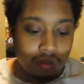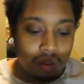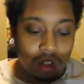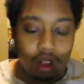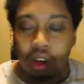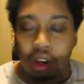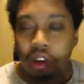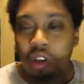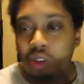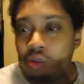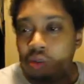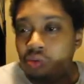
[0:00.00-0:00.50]
you
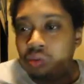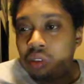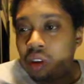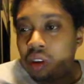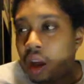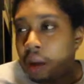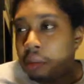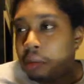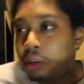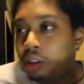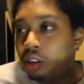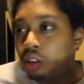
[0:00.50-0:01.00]
know,
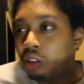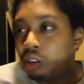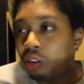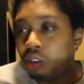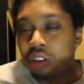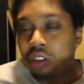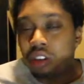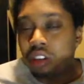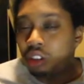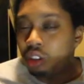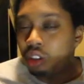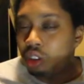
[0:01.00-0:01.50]
you're not
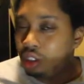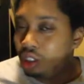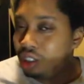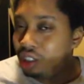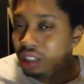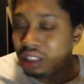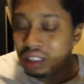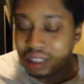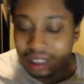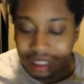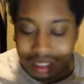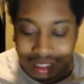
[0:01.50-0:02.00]
gonna
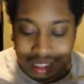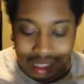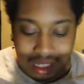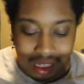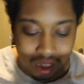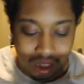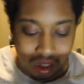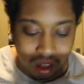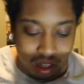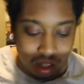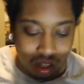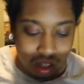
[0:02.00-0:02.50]
usually
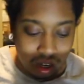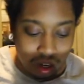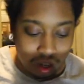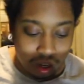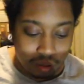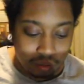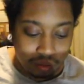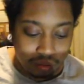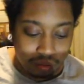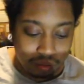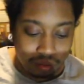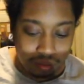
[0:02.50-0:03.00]
see
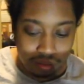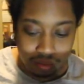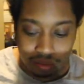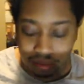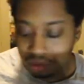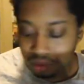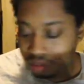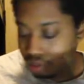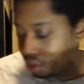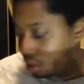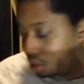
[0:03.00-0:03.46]
the